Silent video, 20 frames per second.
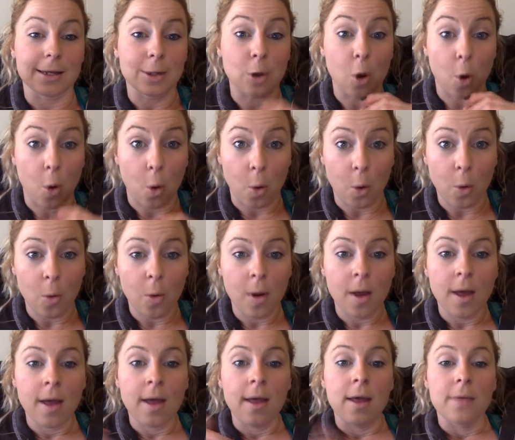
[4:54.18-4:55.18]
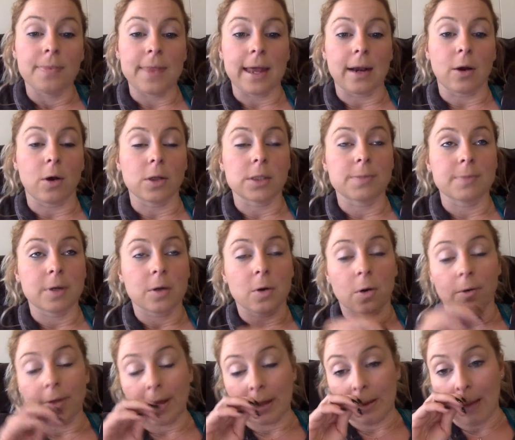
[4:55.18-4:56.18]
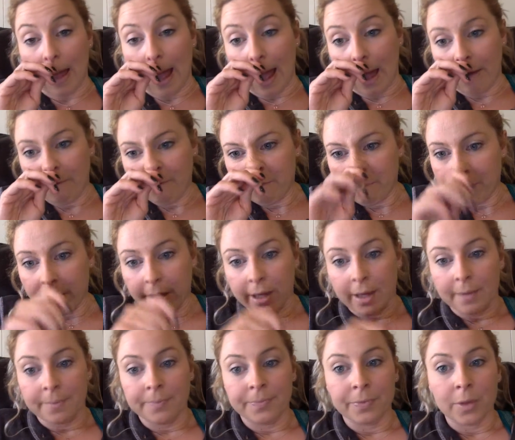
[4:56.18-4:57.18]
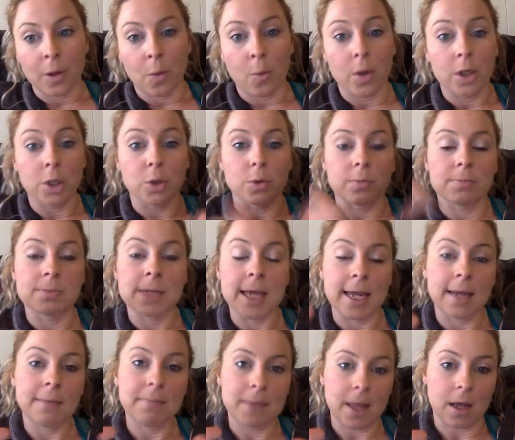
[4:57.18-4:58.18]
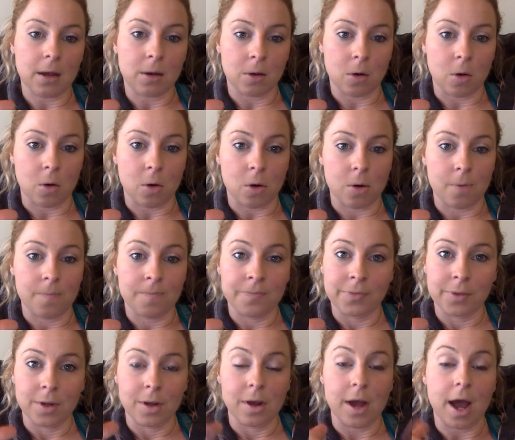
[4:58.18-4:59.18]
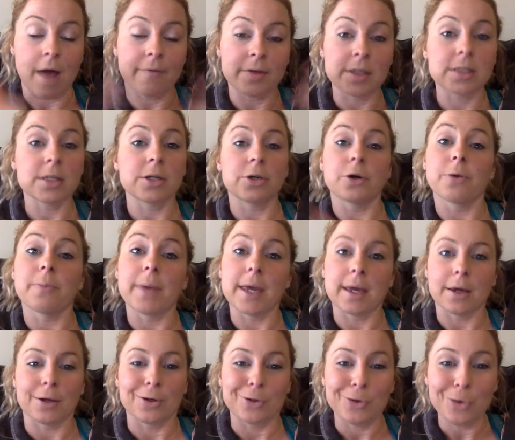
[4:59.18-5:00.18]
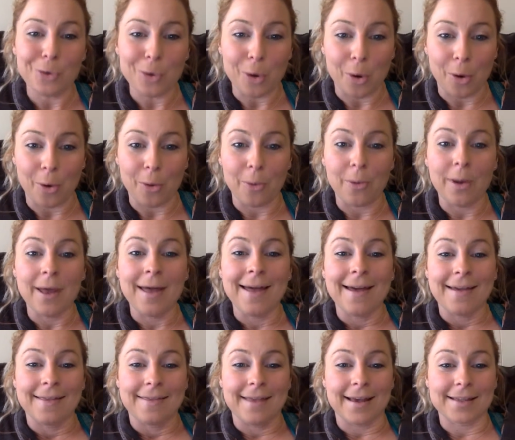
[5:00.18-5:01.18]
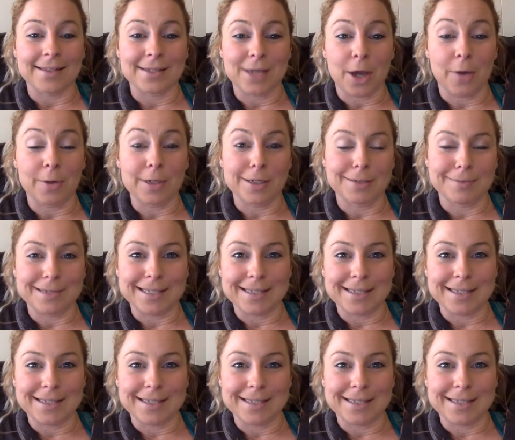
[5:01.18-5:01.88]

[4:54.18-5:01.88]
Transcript: goal, that ultimate goal that you have, but when you obtain that goal, obviously you'll make a new goal that's going to be